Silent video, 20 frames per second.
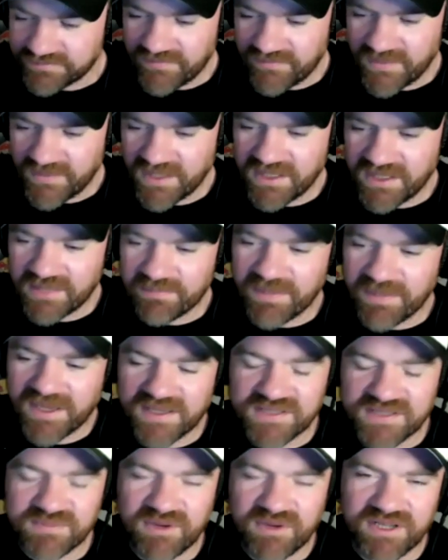I think
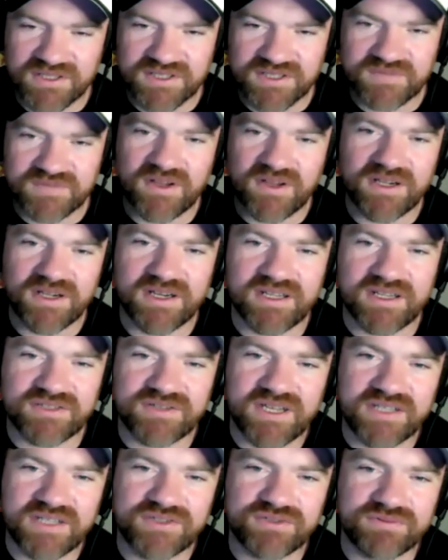Butters might just find an
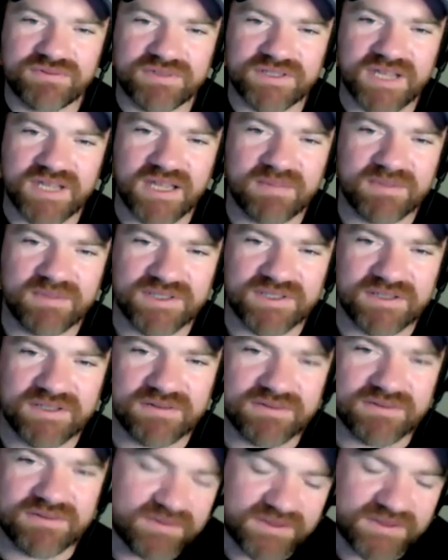extra edge to his game this year,
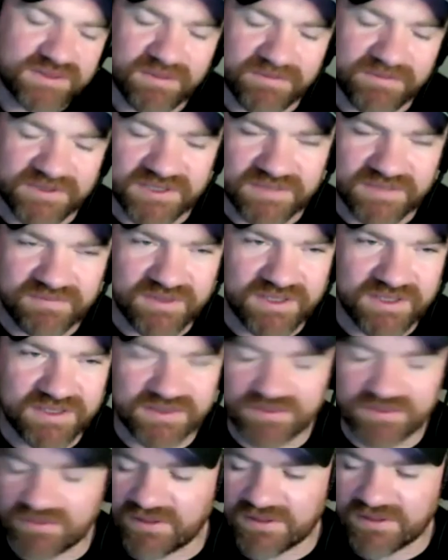as long as obviously fitness
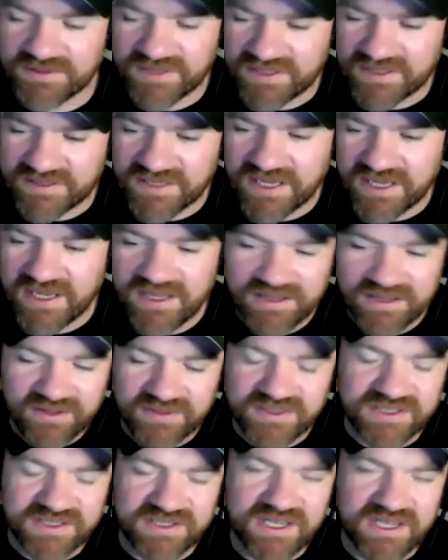and all those things,
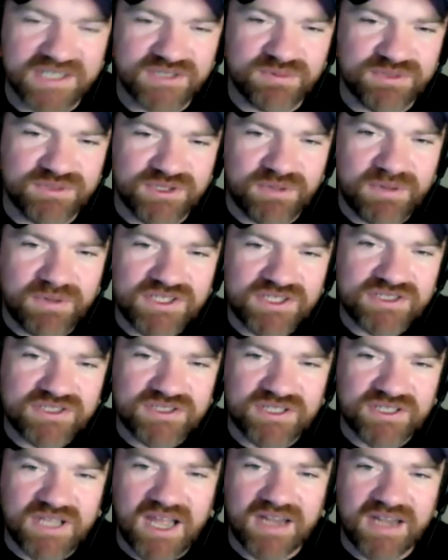those intangibles that we
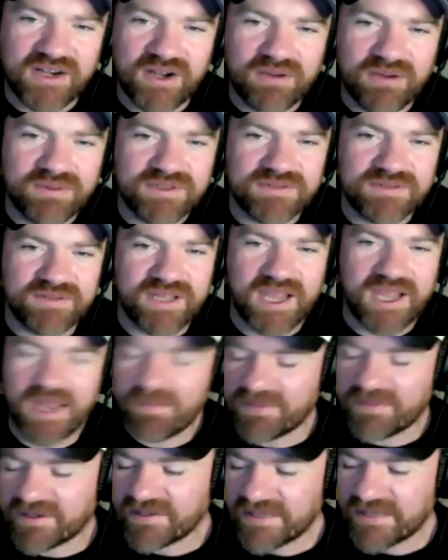just can't know until they
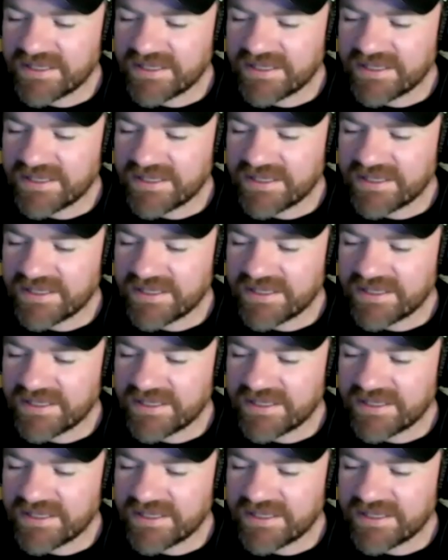happen.